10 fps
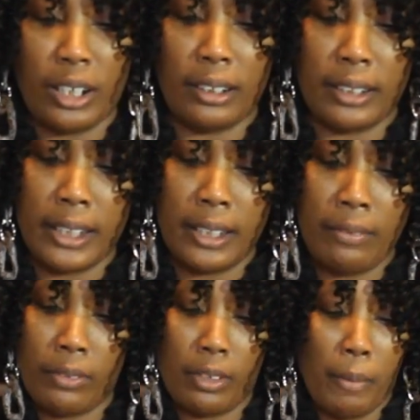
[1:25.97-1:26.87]
Should I
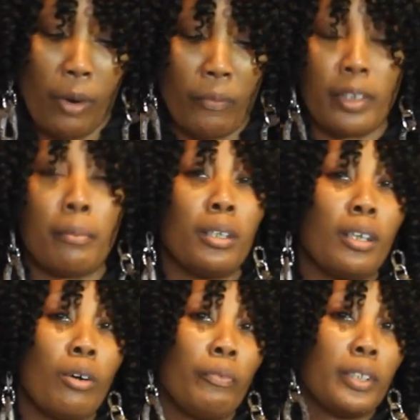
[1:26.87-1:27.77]
leave the both of them alone